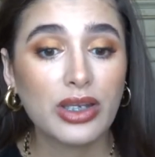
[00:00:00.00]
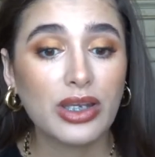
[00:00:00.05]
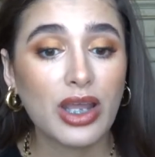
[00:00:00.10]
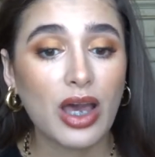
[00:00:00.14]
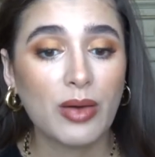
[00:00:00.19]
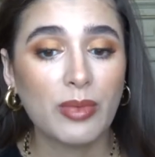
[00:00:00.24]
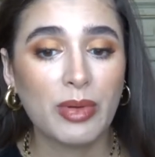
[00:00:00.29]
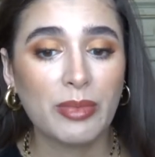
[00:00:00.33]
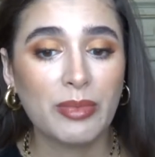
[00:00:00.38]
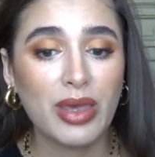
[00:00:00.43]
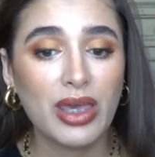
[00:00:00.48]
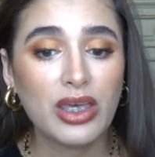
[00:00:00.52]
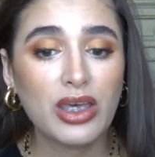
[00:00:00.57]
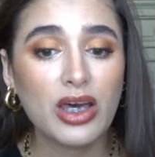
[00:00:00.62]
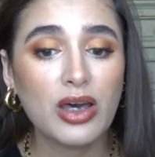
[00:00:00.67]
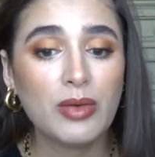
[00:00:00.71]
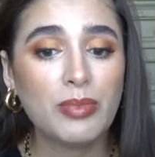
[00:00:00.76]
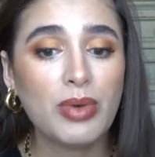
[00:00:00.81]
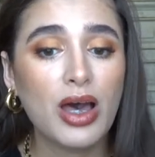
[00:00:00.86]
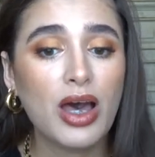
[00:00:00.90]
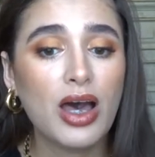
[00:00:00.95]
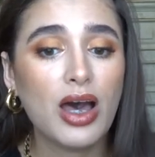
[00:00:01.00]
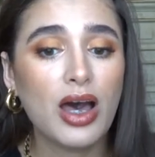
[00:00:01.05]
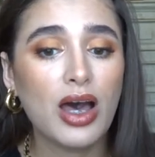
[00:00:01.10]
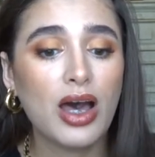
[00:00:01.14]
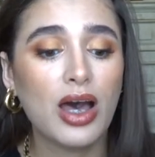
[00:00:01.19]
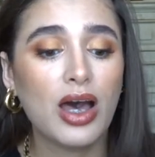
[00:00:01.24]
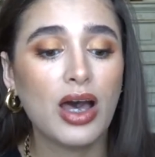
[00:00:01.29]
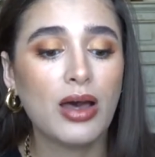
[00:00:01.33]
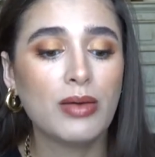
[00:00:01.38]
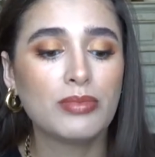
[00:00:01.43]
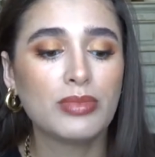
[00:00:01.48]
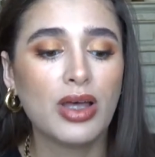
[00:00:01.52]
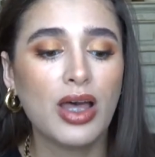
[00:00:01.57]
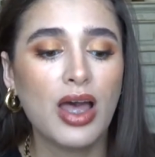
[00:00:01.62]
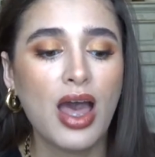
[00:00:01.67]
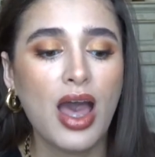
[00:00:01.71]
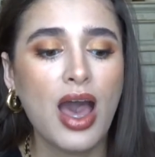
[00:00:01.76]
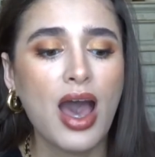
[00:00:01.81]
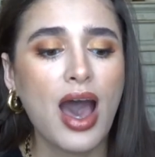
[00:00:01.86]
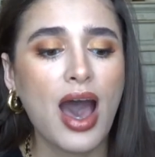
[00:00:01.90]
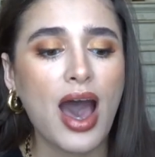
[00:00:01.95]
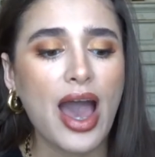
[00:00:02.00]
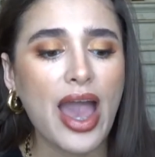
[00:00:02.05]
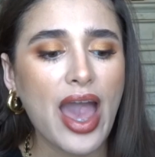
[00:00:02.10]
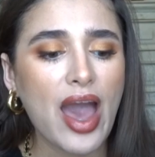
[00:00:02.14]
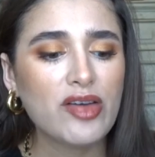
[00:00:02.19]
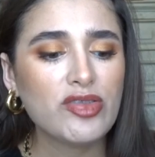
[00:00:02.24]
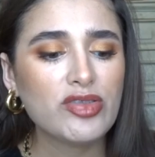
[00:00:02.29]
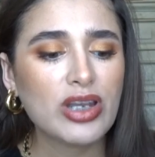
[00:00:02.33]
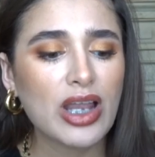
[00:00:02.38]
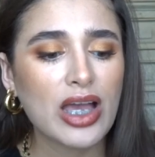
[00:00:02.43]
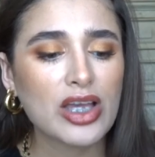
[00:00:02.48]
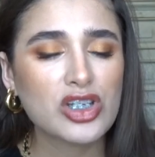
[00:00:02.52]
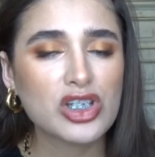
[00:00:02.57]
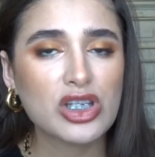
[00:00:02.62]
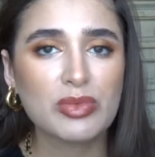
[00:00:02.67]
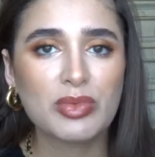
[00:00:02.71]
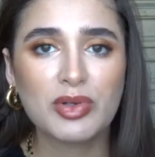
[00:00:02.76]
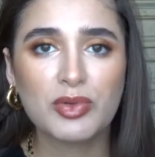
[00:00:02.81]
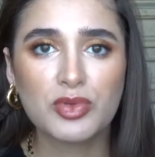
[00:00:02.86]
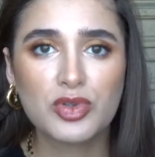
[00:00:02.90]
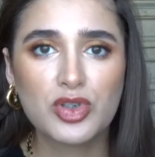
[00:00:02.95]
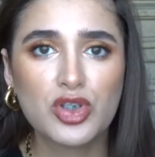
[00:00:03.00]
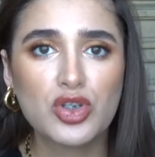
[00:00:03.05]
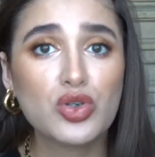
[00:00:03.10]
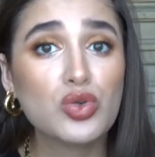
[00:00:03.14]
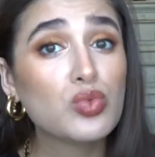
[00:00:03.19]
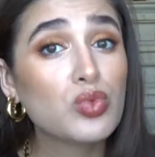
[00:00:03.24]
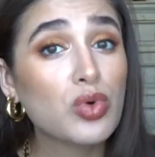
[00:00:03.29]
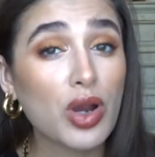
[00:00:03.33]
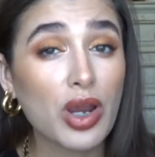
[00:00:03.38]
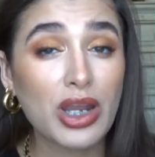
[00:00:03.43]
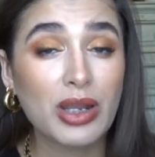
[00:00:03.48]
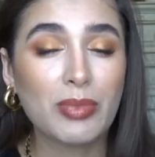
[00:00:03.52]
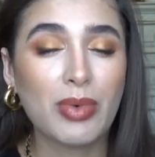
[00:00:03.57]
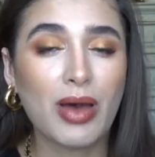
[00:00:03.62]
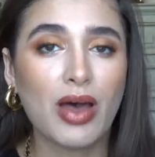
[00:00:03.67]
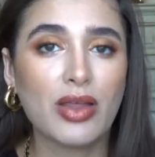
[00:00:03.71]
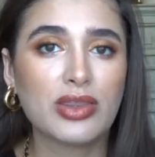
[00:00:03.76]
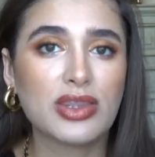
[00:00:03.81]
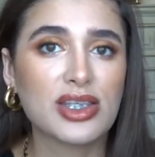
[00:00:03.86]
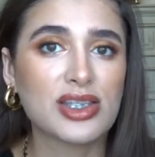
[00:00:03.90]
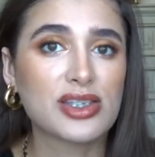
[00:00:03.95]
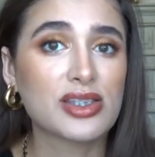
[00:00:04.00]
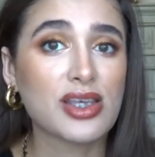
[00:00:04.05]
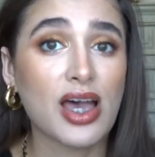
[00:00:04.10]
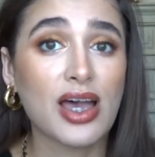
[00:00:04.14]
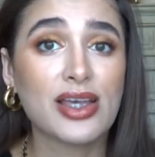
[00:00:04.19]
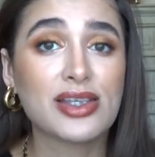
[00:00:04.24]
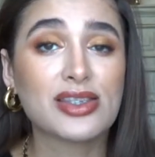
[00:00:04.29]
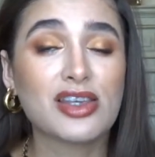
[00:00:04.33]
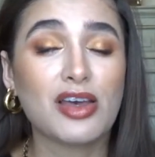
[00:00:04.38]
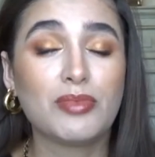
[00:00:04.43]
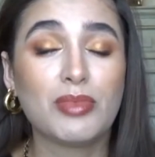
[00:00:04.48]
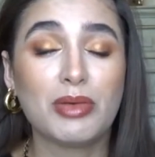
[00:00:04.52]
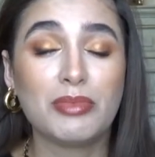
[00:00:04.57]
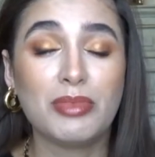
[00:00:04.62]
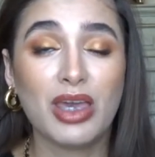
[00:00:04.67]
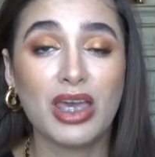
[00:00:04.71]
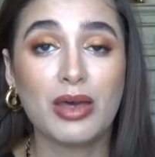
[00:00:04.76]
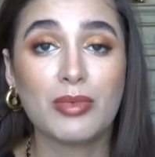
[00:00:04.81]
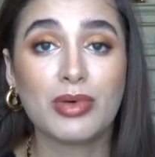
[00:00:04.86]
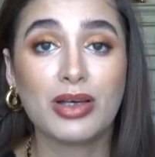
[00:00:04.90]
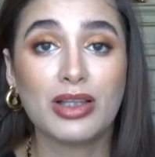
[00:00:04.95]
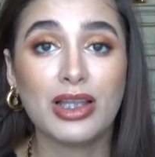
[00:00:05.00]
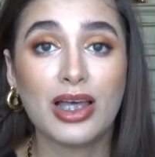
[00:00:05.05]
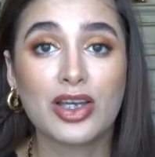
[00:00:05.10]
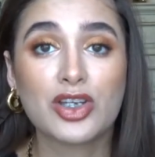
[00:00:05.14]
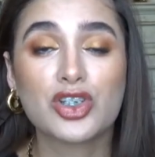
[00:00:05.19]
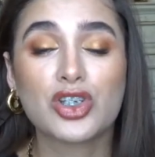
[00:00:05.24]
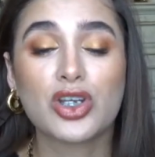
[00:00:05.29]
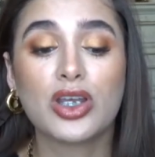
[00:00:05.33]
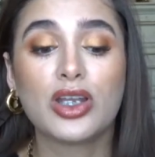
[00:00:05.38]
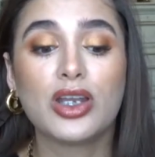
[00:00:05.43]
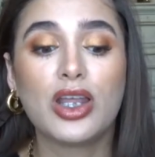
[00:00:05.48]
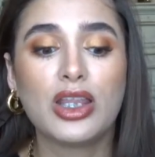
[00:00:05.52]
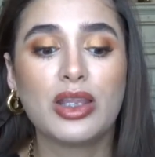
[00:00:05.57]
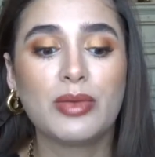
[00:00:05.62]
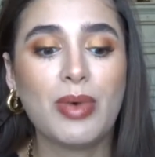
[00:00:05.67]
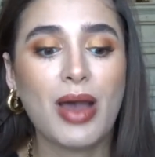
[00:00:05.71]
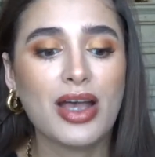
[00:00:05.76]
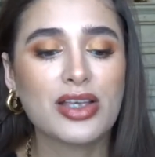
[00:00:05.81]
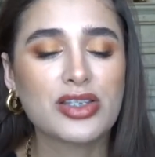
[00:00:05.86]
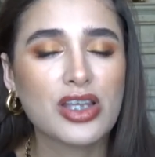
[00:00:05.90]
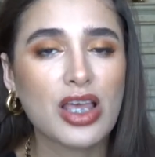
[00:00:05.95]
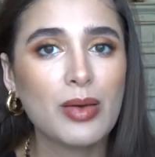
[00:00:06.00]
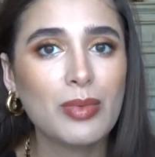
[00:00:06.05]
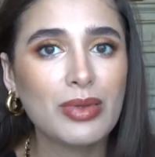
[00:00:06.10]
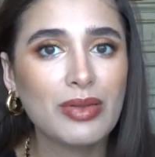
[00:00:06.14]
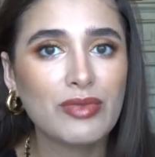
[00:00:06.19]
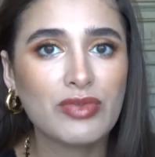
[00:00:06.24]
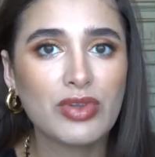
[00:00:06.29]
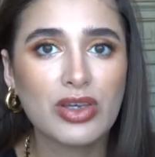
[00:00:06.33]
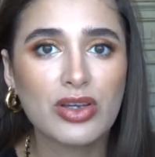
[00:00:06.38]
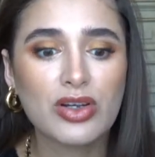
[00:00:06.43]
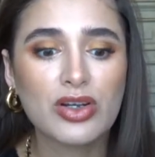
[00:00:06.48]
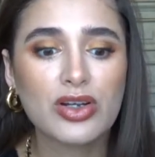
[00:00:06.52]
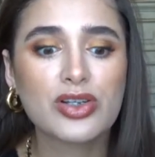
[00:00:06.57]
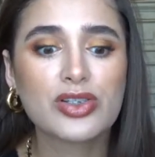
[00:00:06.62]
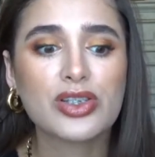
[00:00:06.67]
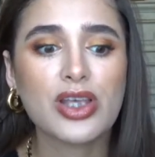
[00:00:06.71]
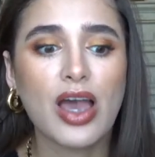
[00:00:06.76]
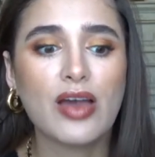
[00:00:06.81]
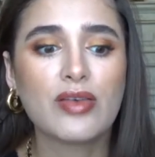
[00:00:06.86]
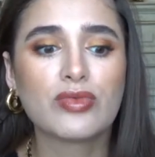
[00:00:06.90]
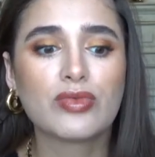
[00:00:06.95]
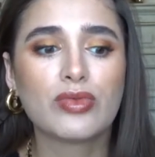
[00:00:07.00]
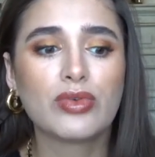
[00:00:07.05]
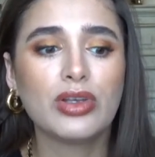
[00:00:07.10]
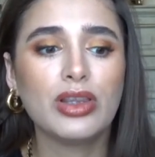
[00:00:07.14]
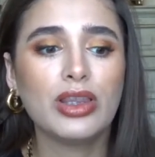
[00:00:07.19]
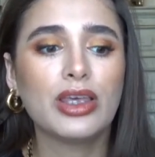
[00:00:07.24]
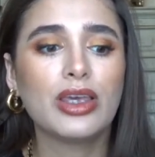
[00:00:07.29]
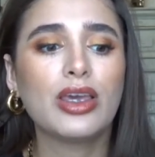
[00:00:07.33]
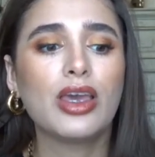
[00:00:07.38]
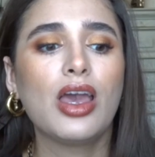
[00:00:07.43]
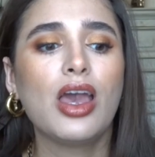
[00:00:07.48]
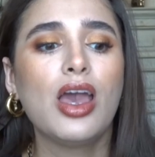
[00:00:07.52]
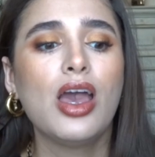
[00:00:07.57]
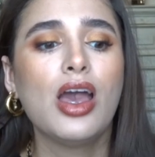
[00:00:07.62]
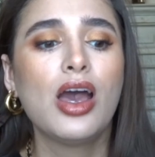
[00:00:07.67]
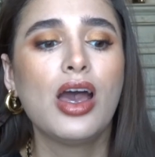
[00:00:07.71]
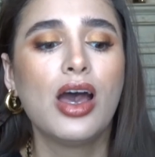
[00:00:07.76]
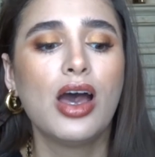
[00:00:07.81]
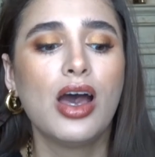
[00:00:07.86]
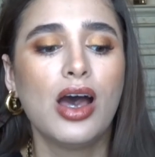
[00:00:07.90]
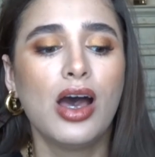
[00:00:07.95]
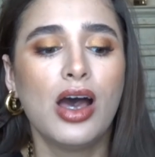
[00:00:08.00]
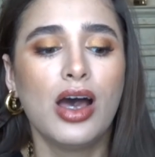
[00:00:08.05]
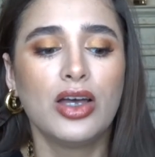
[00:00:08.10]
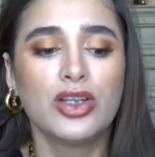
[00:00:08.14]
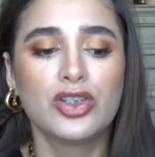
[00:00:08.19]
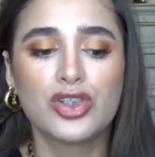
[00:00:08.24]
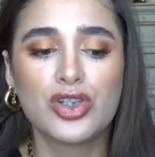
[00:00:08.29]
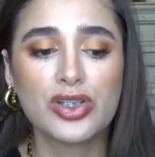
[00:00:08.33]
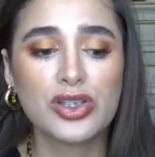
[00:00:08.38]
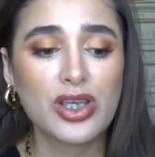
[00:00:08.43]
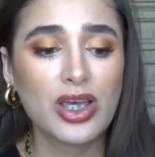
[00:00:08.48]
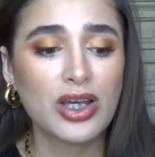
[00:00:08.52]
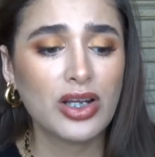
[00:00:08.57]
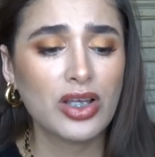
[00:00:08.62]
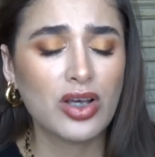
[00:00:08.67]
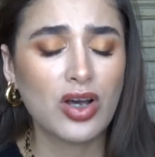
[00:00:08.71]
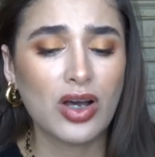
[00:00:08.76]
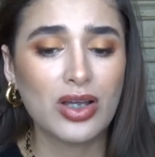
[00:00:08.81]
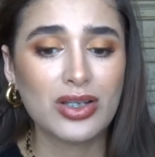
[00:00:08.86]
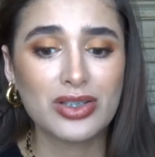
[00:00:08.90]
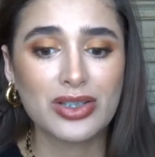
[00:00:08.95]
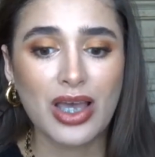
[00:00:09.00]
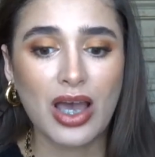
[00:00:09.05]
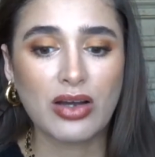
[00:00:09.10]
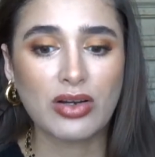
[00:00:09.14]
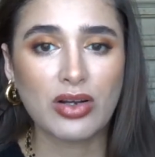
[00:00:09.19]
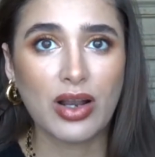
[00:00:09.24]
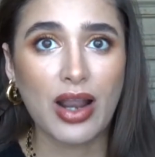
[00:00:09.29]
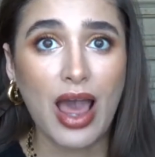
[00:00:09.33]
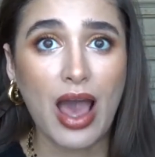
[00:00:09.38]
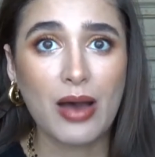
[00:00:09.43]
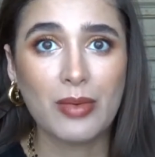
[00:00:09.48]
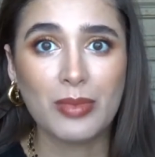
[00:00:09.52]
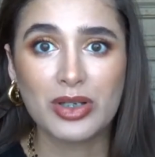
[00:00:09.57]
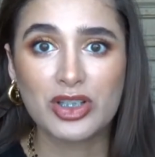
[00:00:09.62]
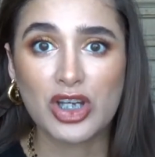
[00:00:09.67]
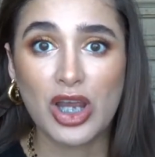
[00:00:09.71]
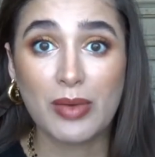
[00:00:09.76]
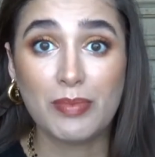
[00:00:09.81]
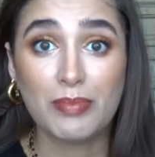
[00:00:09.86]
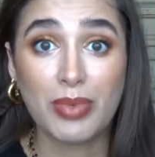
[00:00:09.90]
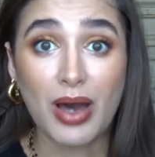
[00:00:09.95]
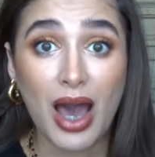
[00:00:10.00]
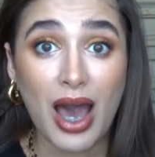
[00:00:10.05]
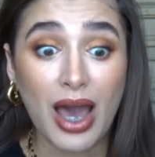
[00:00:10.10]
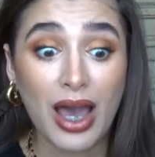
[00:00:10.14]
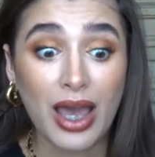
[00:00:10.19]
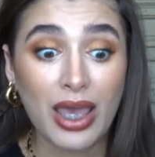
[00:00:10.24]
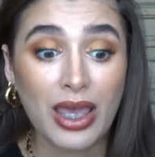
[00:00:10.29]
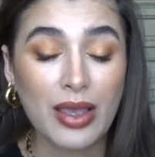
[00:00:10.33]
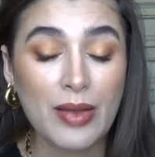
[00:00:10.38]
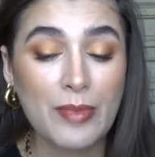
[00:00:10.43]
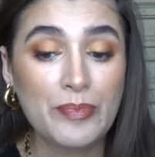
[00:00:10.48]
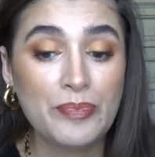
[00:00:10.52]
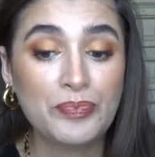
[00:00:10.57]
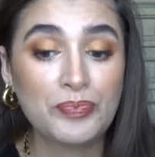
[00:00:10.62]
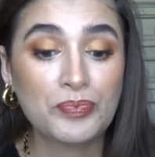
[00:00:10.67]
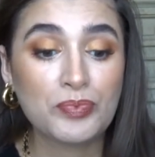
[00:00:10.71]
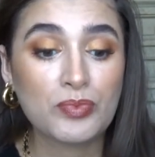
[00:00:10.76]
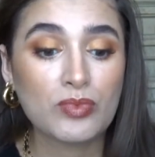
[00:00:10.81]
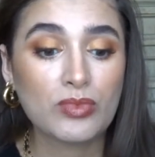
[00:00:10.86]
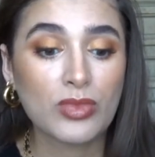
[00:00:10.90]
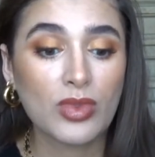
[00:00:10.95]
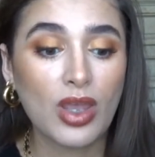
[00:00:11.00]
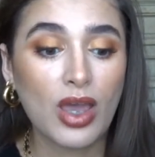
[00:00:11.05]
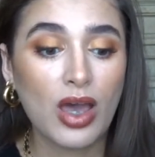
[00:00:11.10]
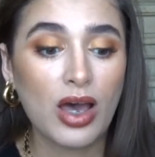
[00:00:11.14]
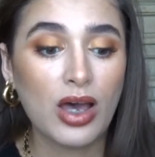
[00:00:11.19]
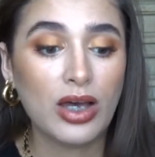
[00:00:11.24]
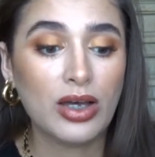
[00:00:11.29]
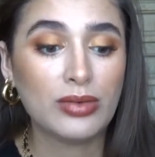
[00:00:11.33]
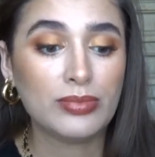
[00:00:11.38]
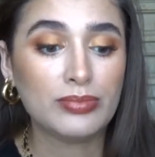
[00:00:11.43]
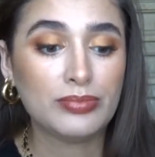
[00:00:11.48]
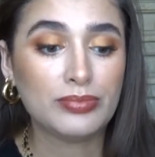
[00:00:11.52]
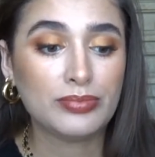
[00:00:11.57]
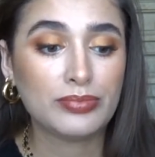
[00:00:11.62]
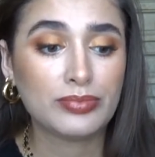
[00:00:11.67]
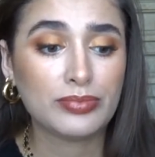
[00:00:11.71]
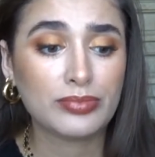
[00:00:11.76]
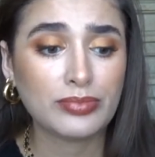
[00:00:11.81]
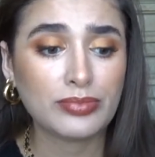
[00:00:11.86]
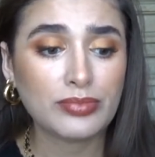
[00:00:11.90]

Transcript: Now my makeup, um, I haven't actually been too worried about the size of my makeup collection. In the past couple of years, I've really just kind of gone down on how much I buy. Um,